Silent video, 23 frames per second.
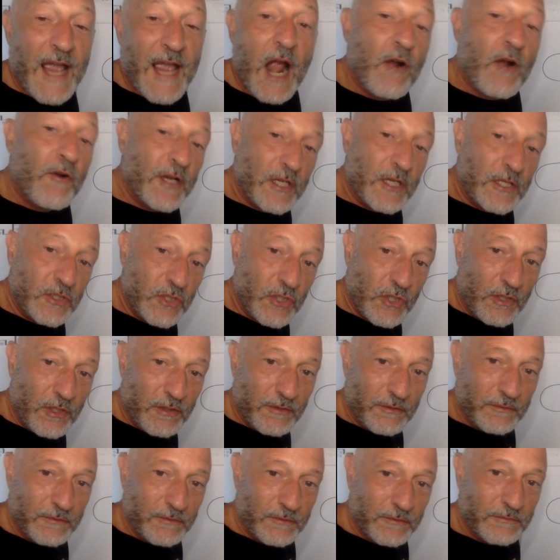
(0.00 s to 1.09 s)
caricature.
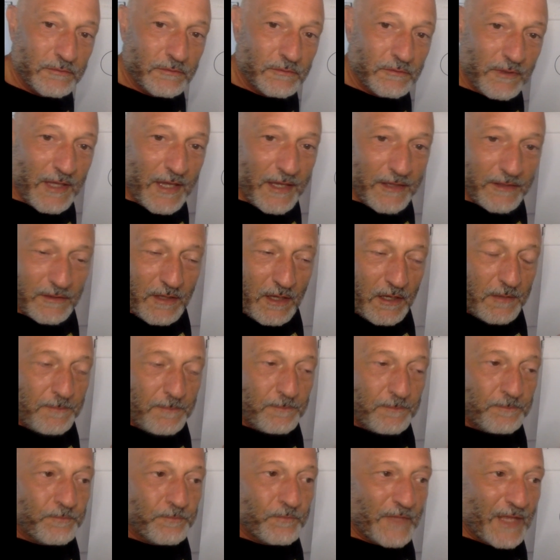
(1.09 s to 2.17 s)
That
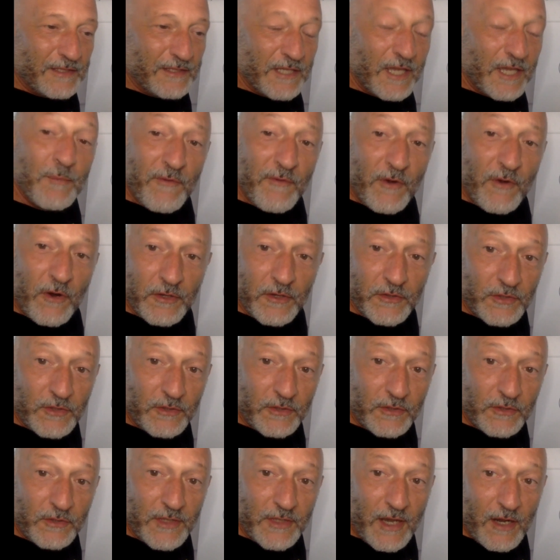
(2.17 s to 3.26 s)
type of art is
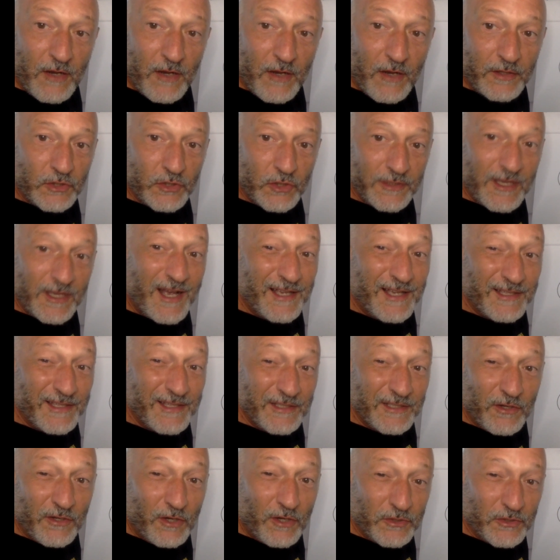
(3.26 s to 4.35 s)
called caricature. It's a kind
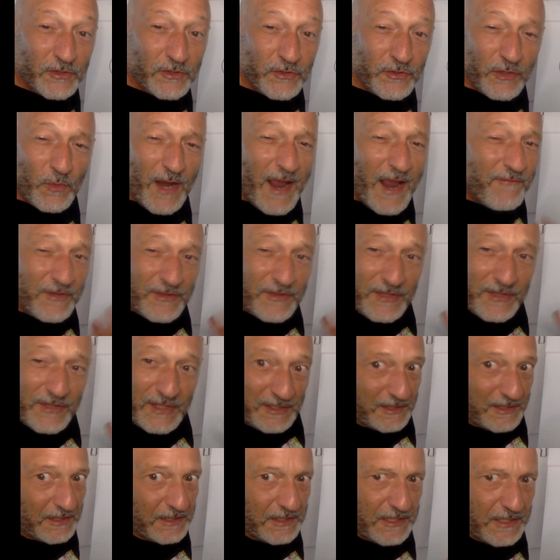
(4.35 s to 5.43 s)
of cartooning where everything
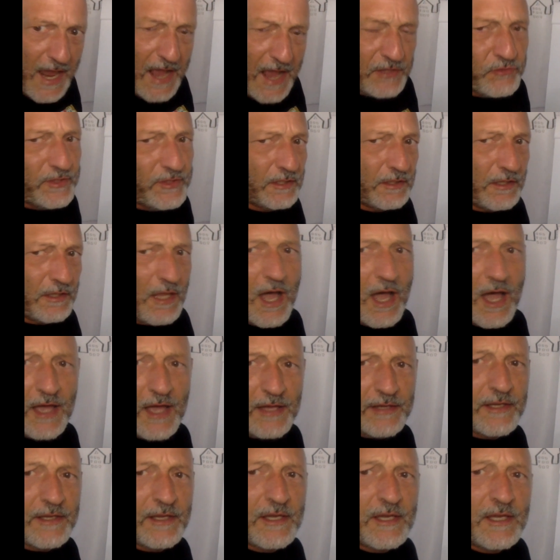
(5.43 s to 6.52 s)
is exaggerated a lot
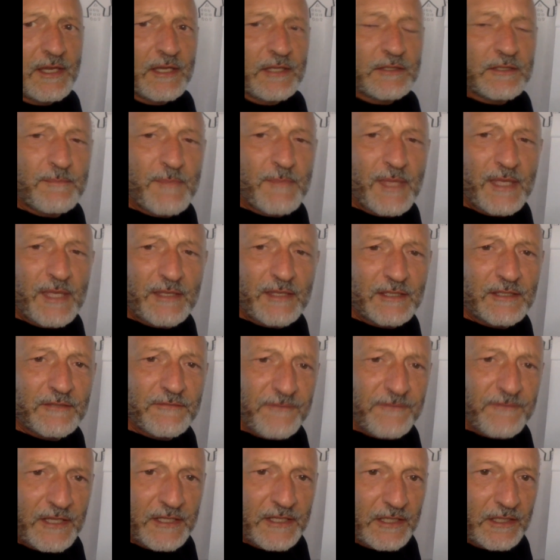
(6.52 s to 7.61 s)
to make things
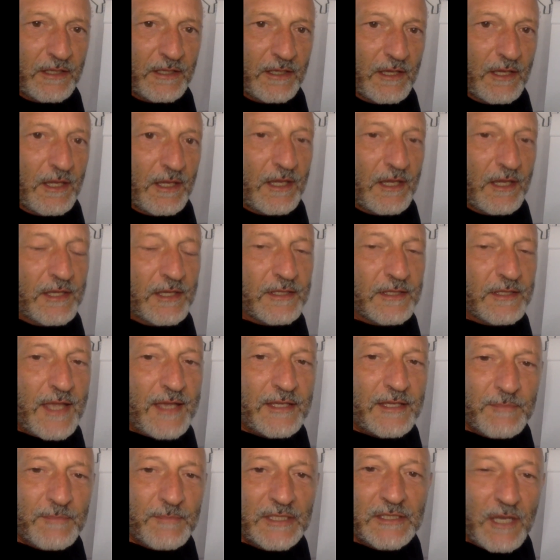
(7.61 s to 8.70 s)
funny. And that
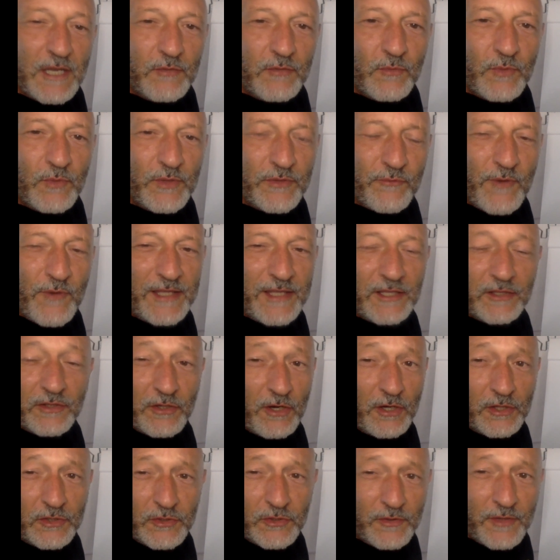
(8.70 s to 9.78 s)
can be done with regular
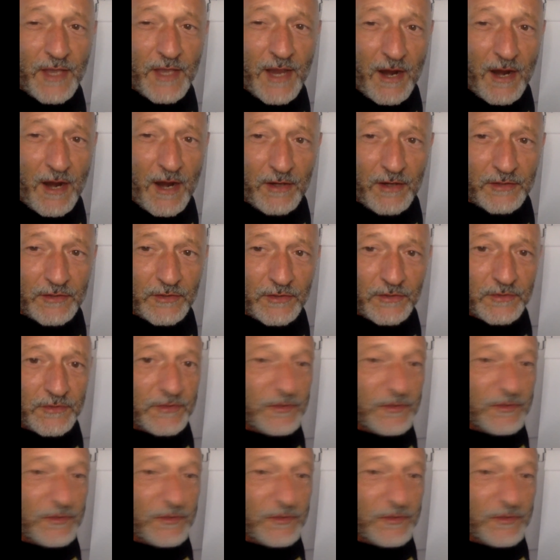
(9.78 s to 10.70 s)
cartoon characters